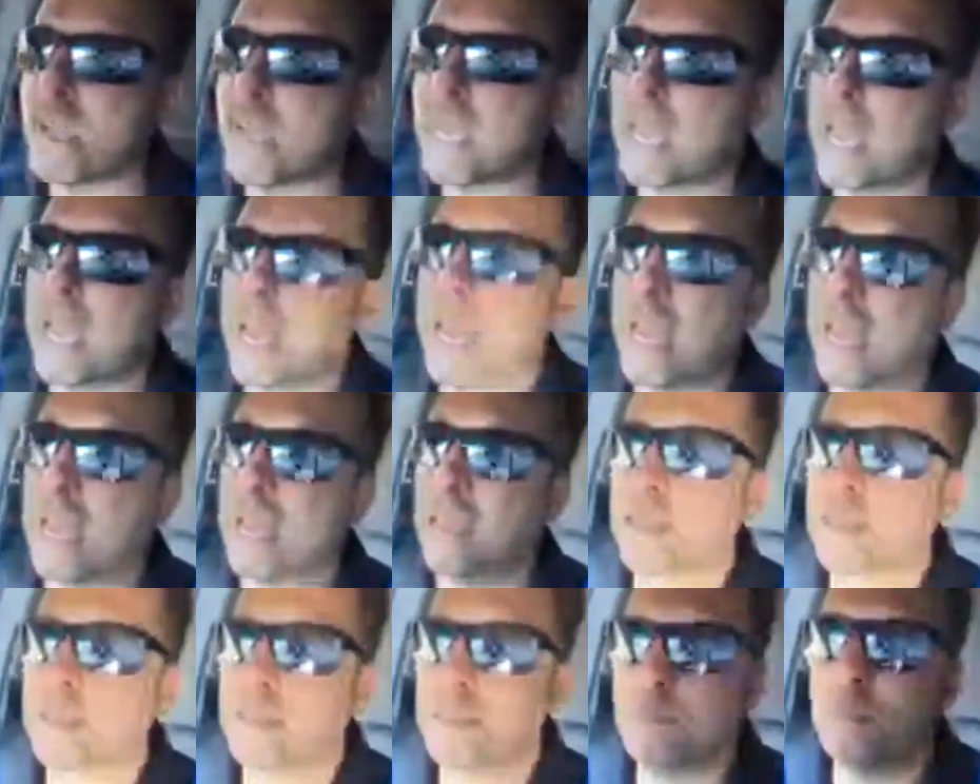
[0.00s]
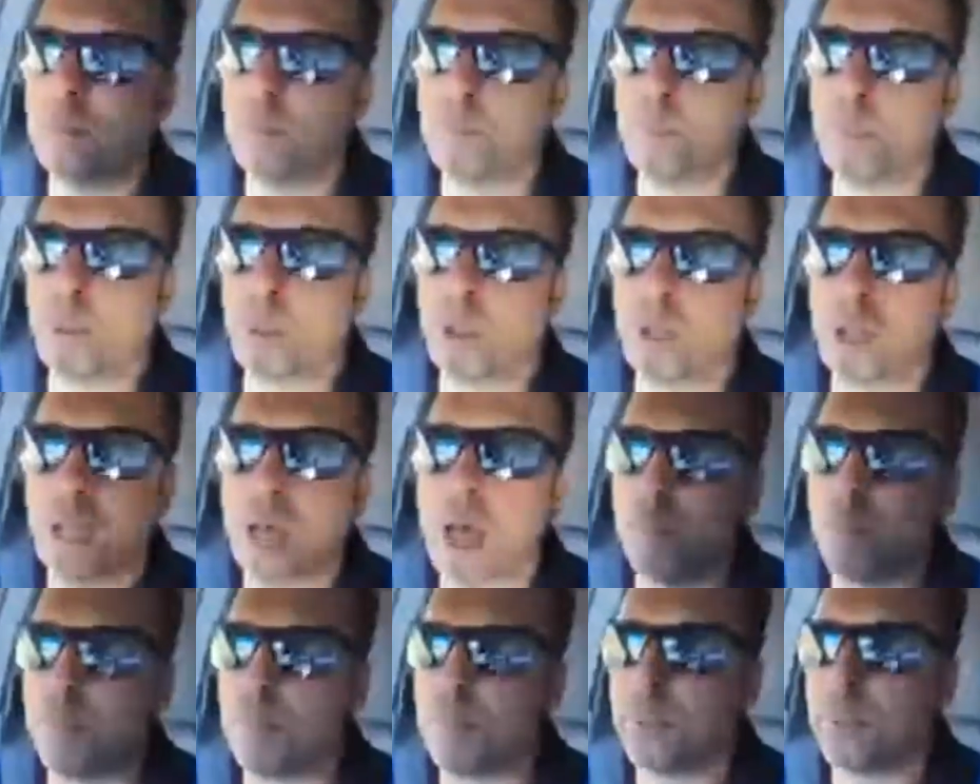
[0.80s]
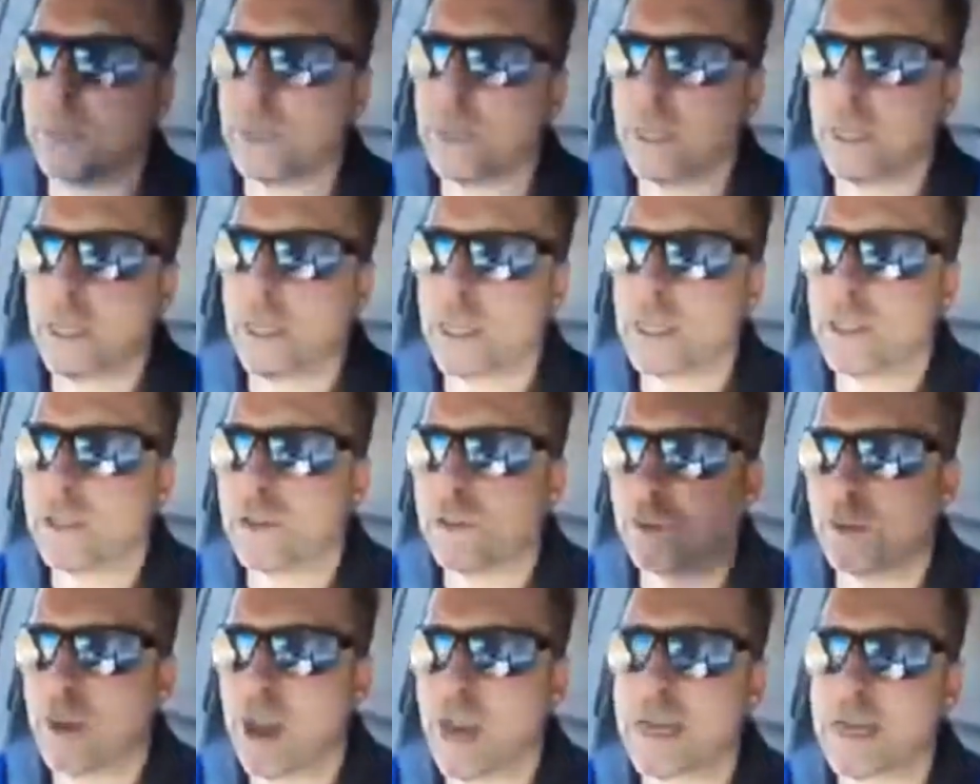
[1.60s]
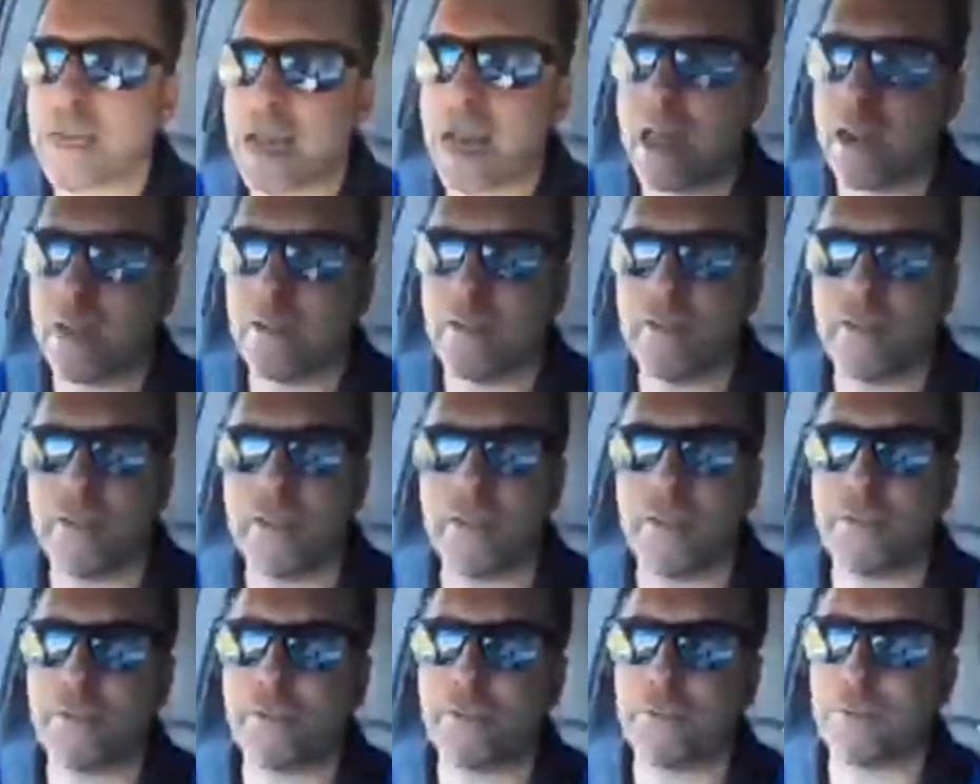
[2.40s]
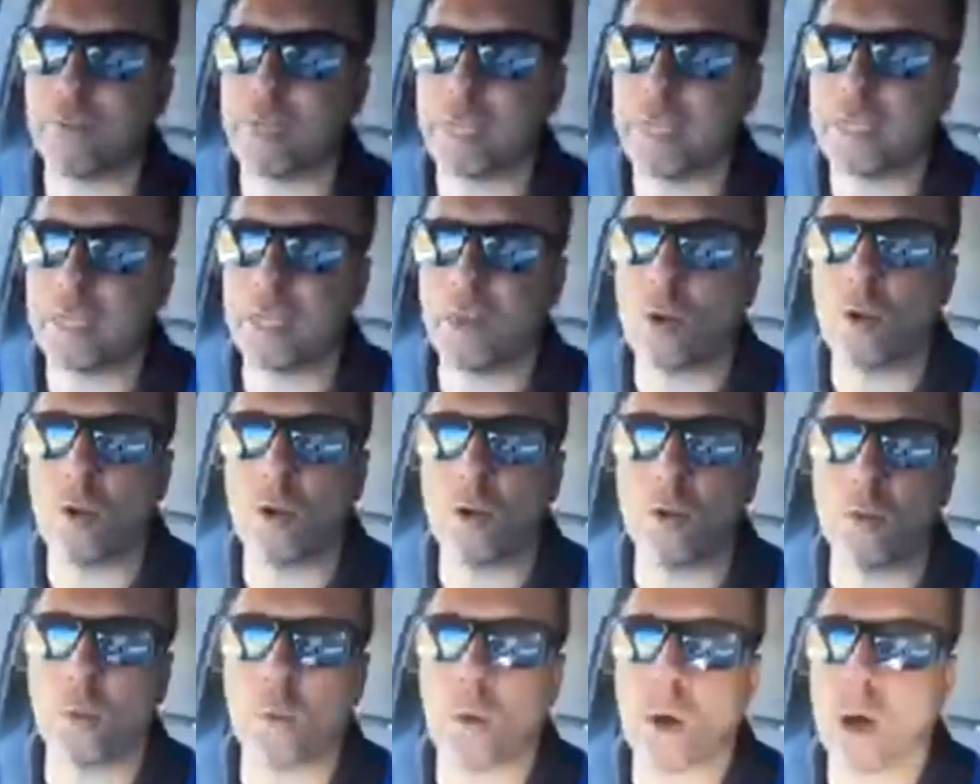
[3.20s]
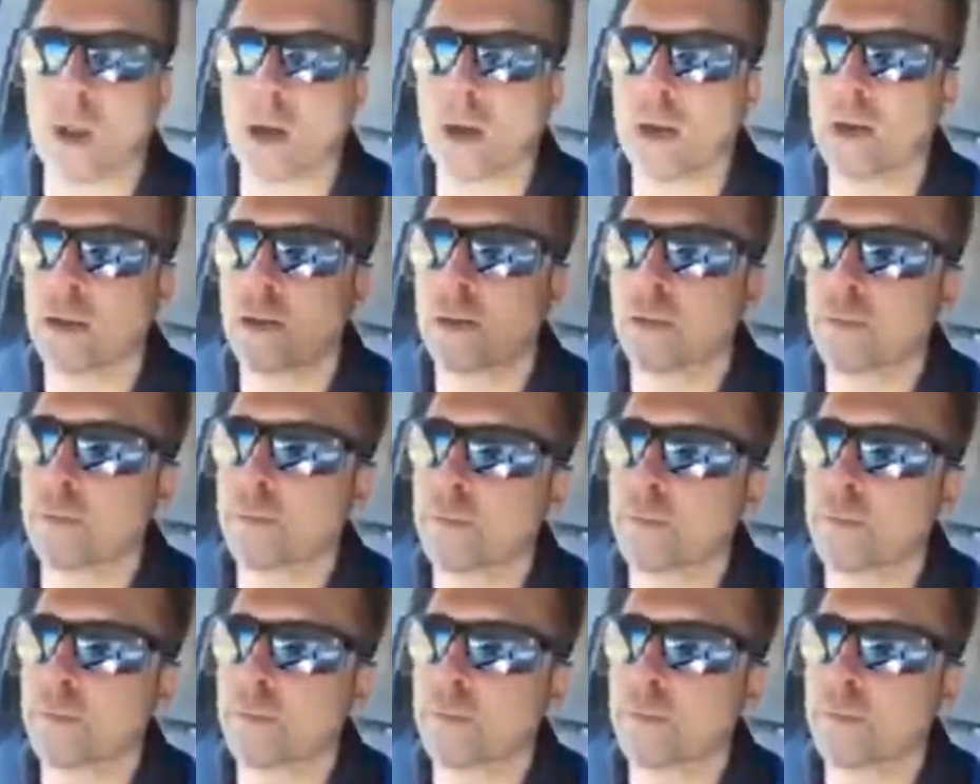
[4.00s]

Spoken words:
and pull up his friend out of the freezing cold water?